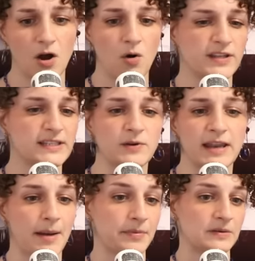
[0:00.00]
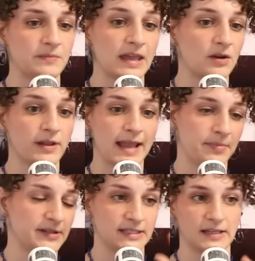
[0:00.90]
oh this wouldn't happen to me it only
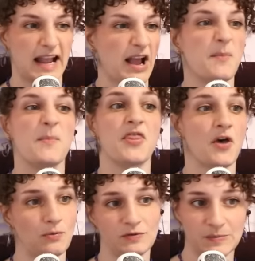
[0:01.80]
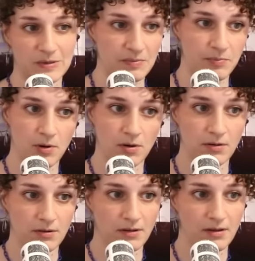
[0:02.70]
happens to like those people
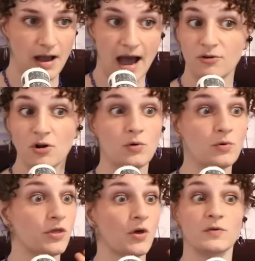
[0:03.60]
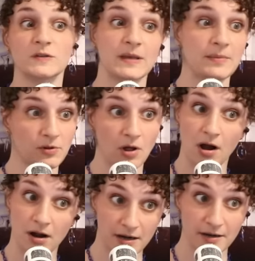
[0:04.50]
I don't know who oh, those people
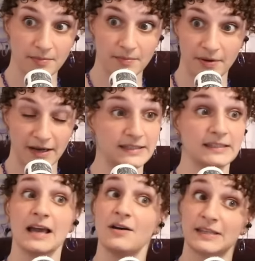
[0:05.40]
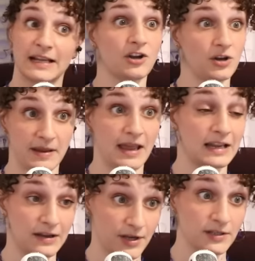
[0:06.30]
are, but it sounds like it could be
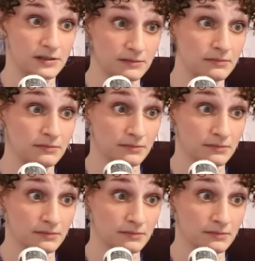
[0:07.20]
any of us.